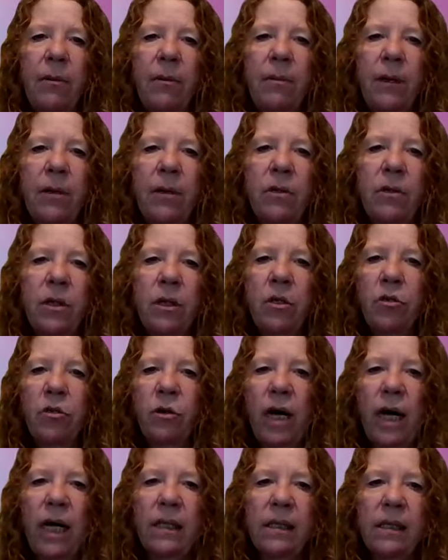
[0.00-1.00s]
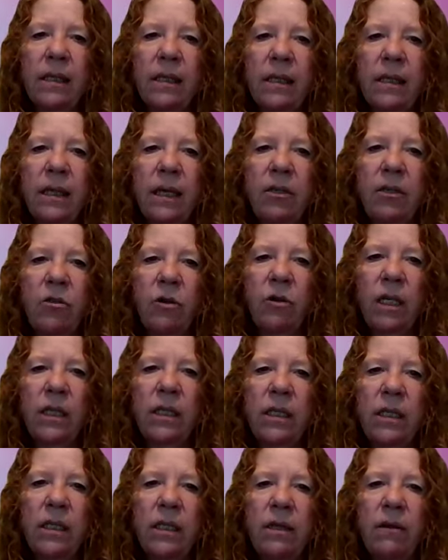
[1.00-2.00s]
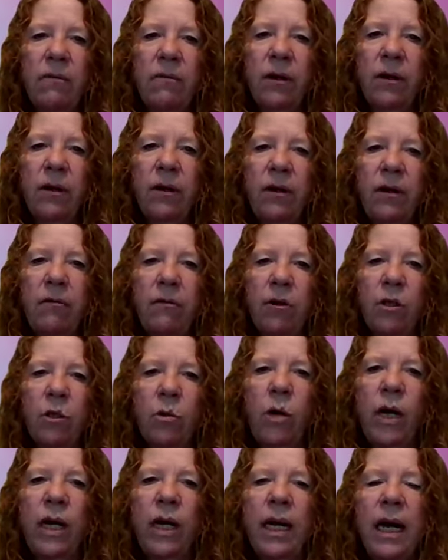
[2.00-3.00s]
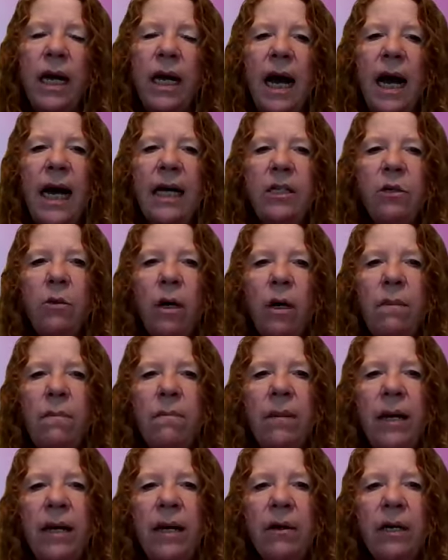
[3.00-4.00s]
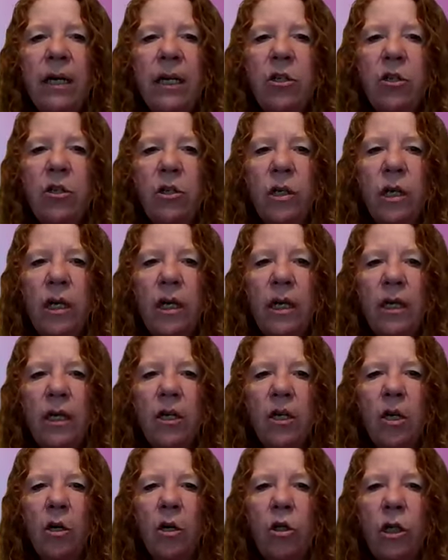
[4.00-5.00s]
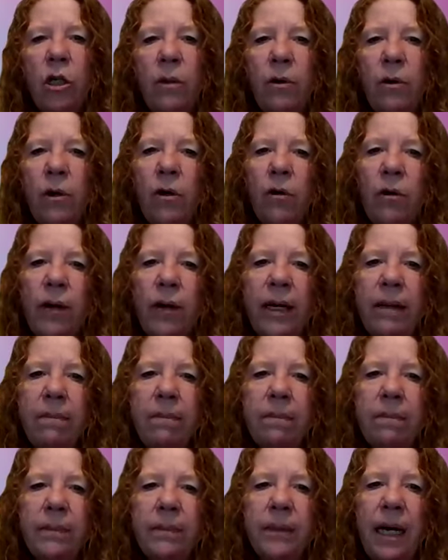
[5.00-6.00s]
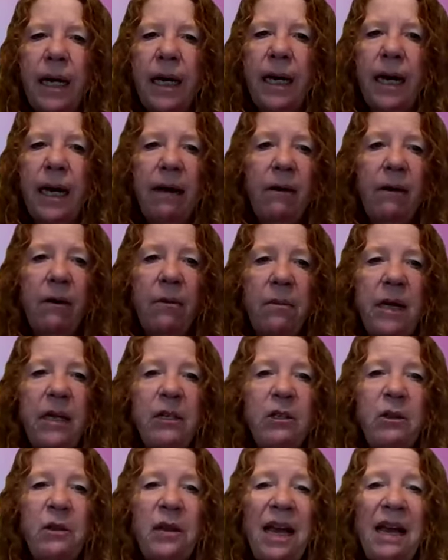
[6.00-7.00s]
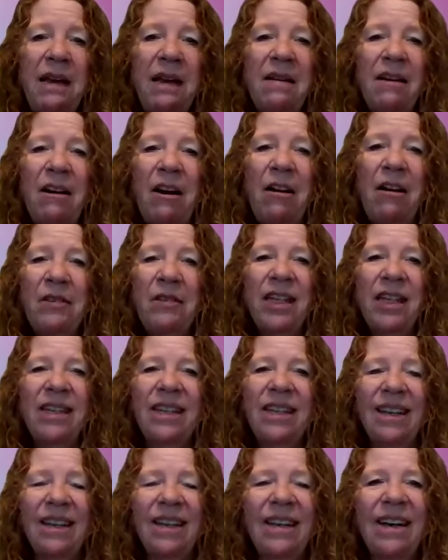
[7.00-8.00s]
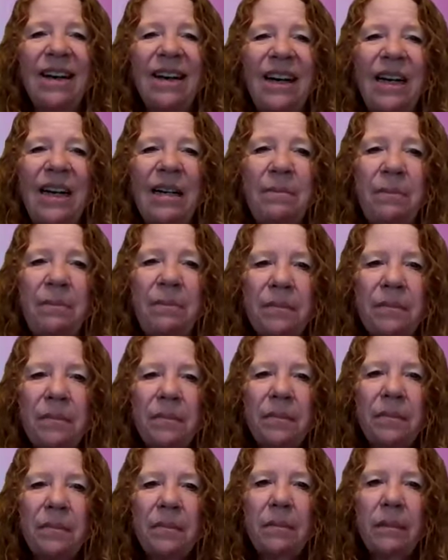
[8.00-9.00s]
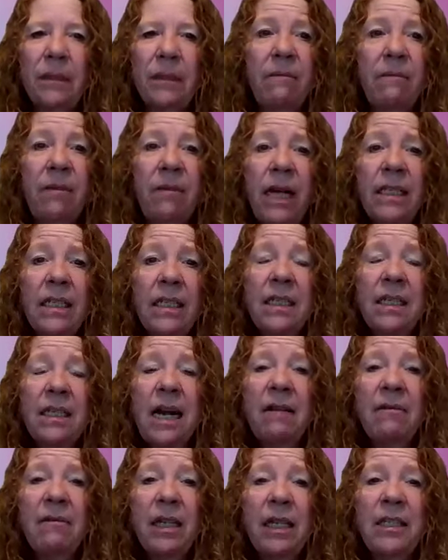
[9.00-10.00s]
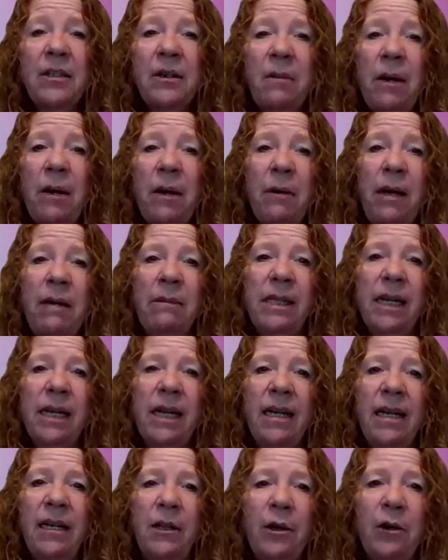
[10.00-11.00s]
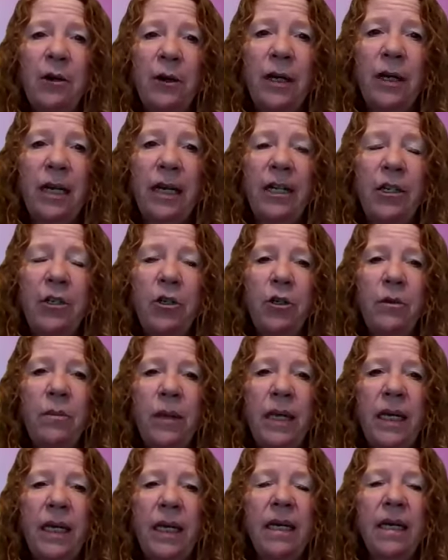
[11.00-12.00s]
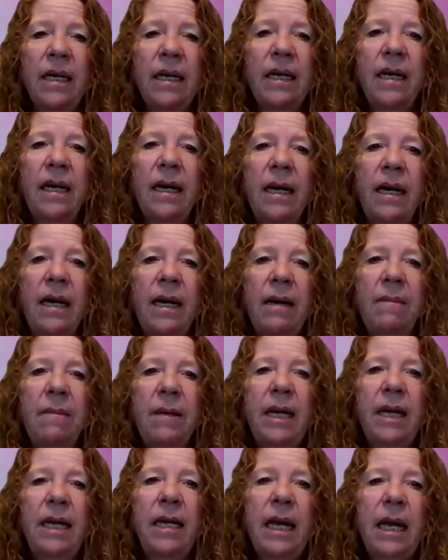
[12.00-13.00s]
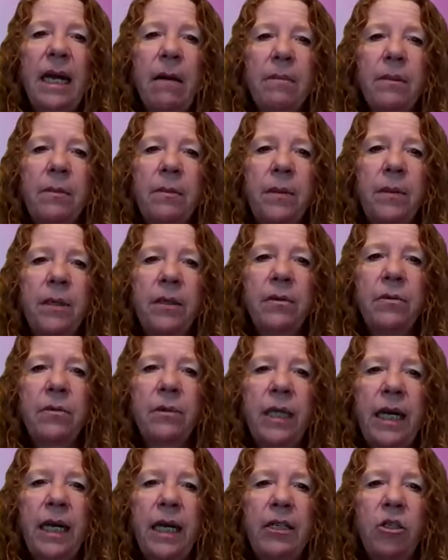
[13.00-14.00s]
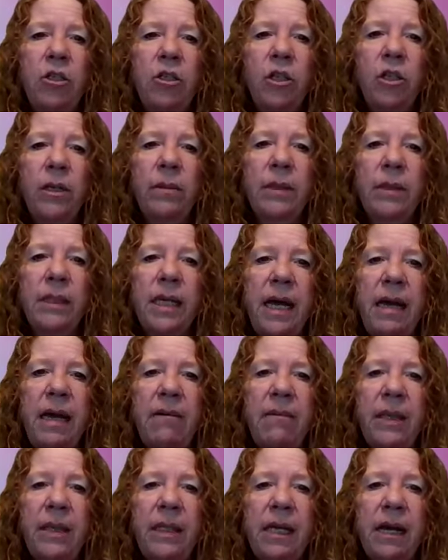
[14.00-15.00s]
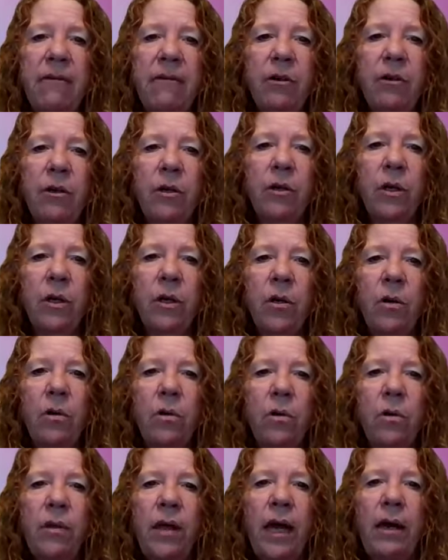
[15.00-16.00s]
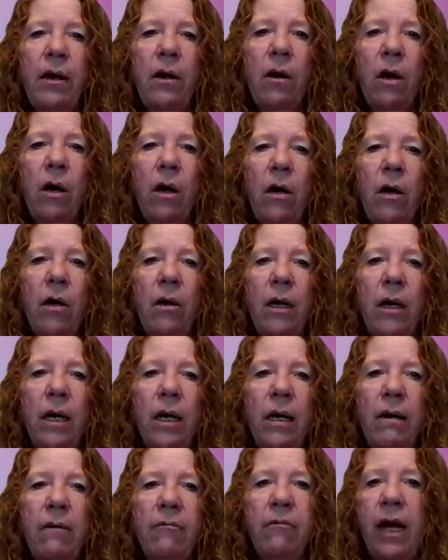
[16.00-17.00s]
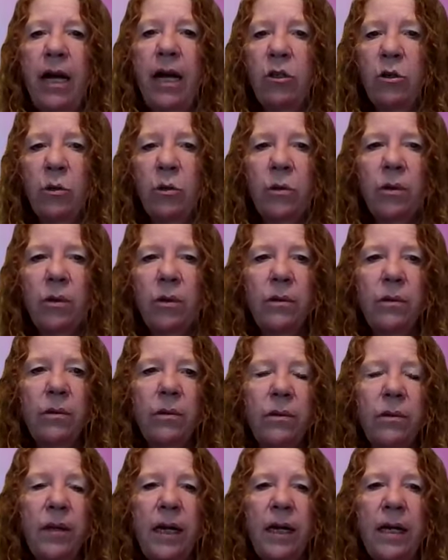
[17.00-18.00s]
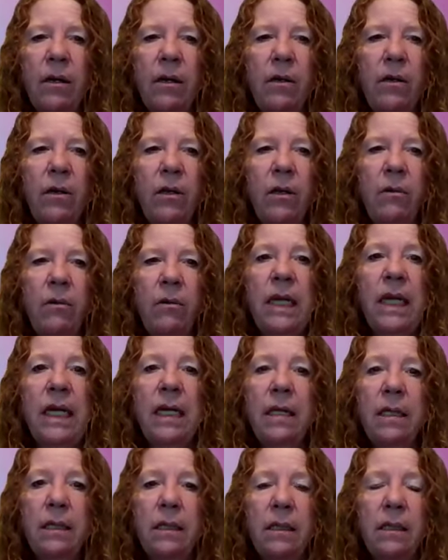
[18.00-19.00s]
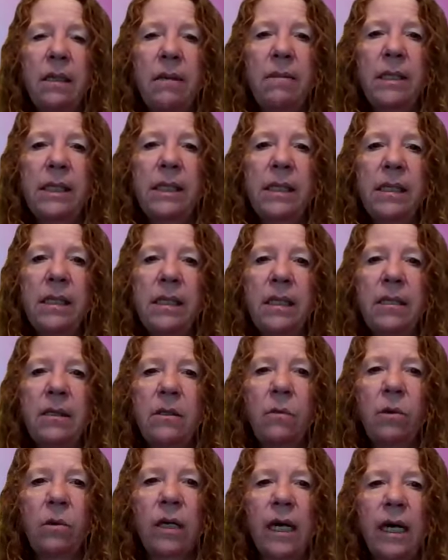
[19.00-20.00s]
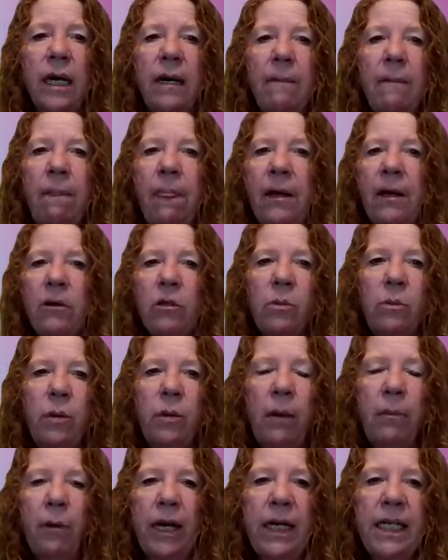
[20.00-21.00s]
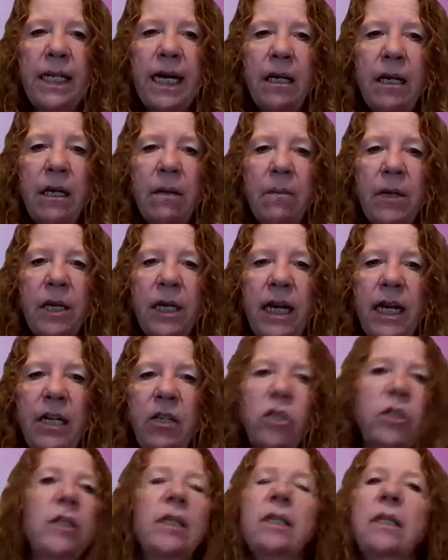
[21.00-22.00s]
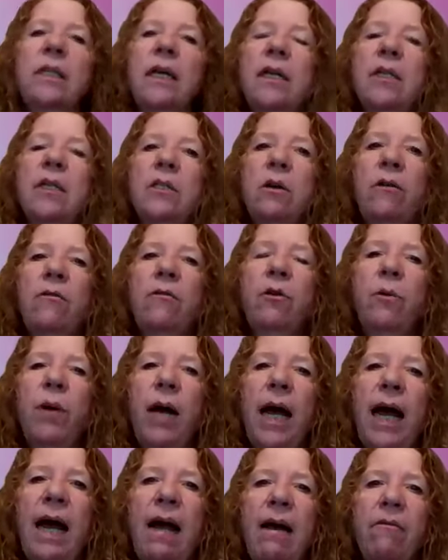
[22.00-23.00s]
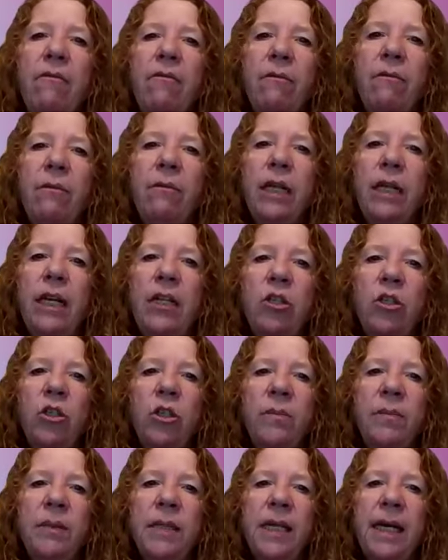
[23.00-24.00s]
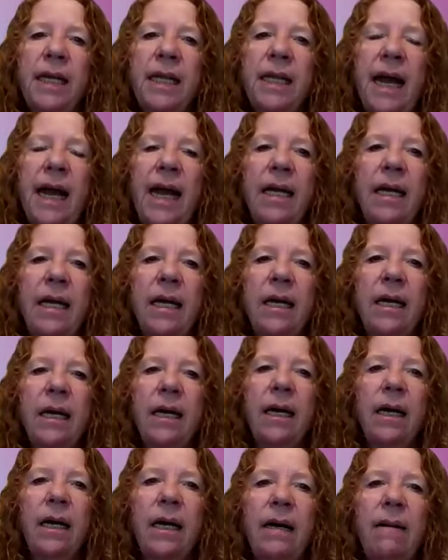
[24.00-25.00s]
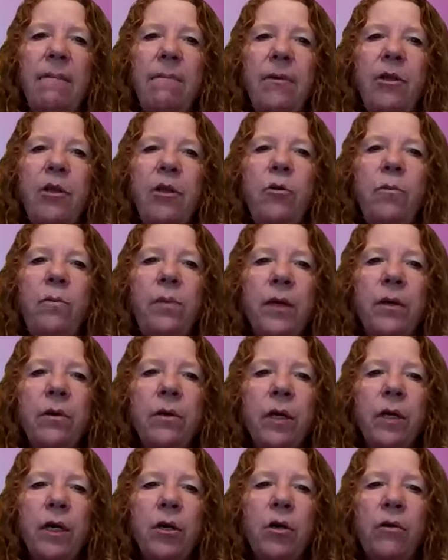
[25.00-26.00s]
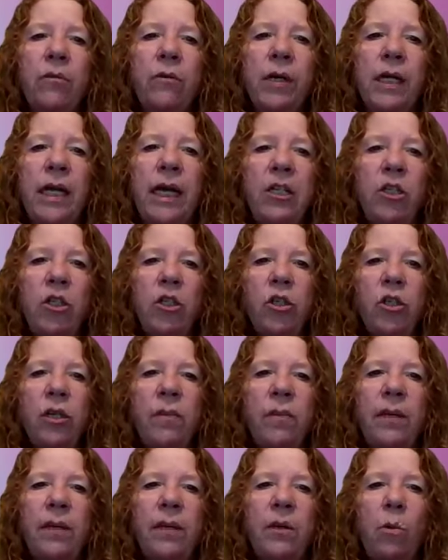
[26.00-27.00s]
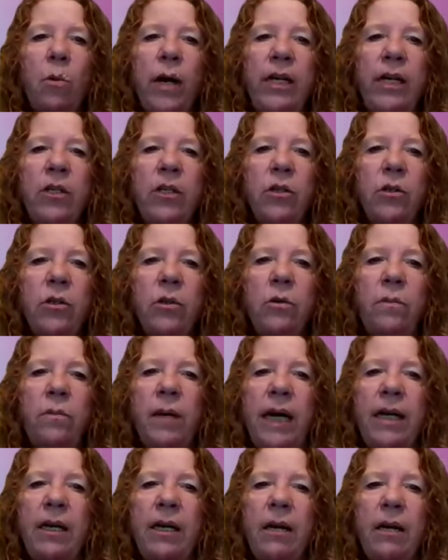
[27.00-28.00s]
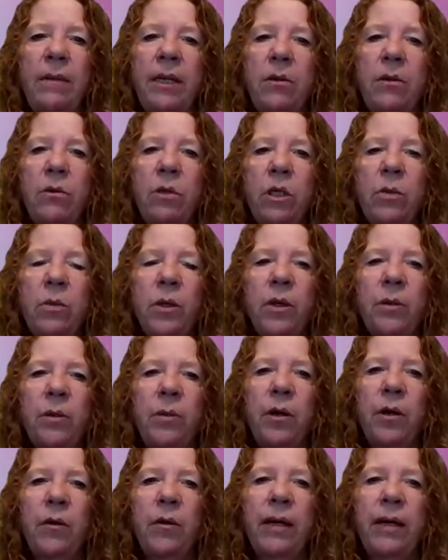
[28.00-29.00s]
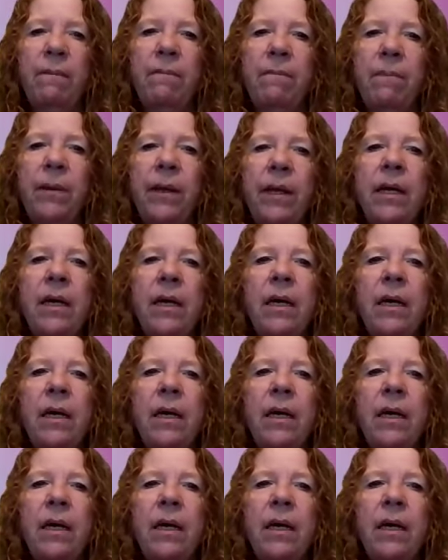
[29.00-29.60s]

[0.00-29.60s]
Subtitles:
They're built on trust, and trust is the very first one. I do a marriage coaching program. I don't mention that often. In fact, it's not even listed on my website any longer, and it should be. It helps build relationships that have been severed or that are fragile or that, need some assistance or there's a breakdown of communication. So if you have relationships like that, you build a good relationship in the way too by coming through the Spirit program.